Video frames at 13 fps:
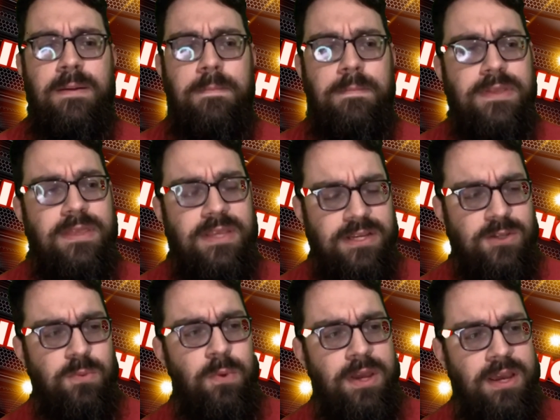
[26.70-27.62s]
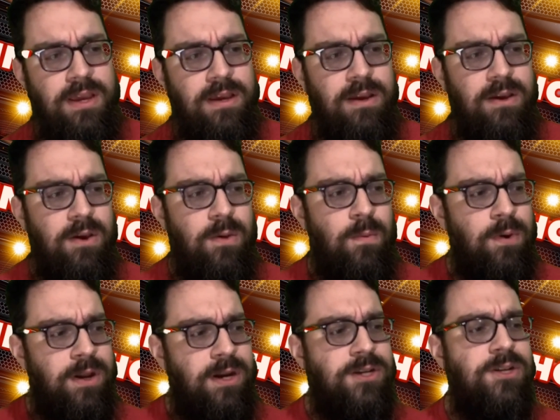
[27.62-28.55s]
But this week, we're
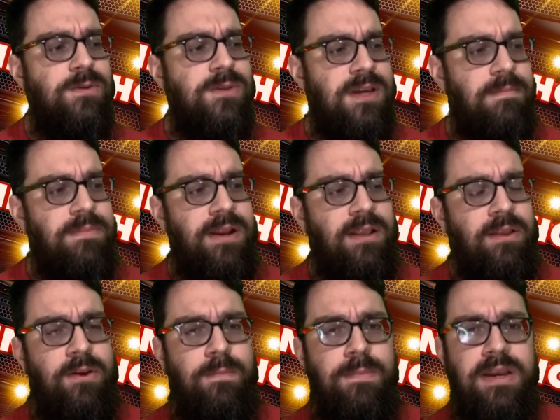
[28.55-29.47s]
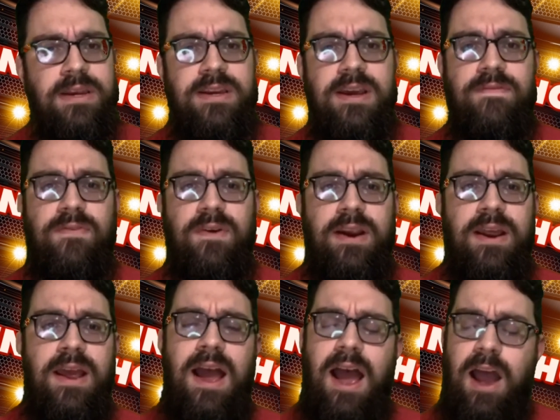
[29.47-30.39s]
going to do something a little bit different.
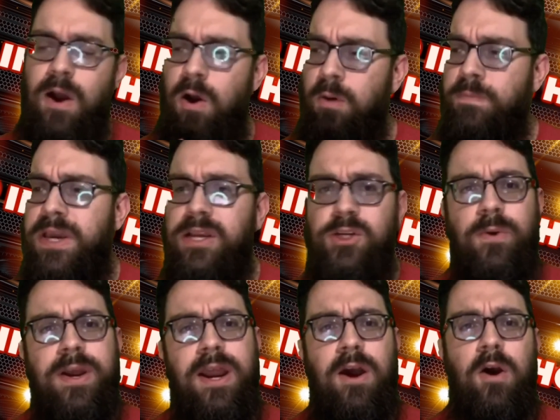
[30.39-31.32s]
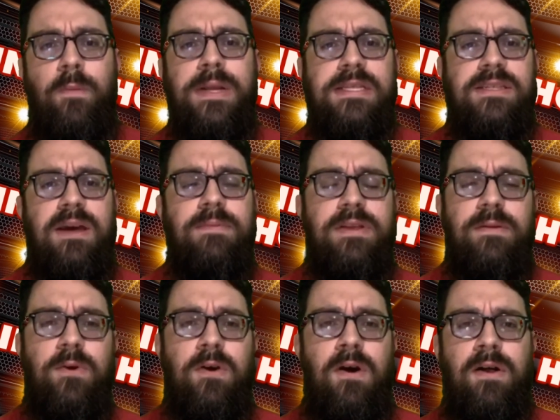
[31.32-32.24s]
I hope you enjoyed it. I hope it's something that
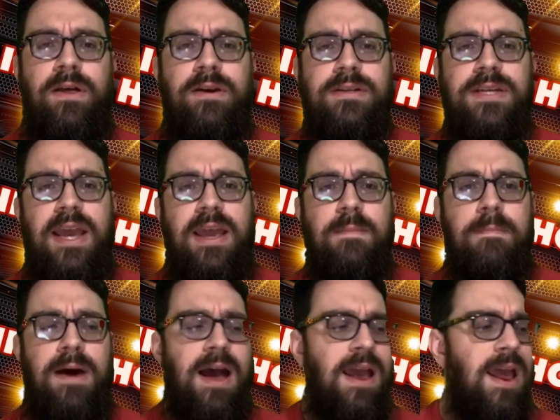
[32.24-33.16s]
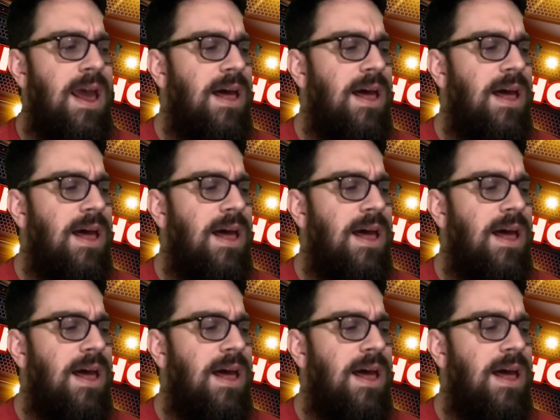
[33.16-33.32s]
we're all entertained by.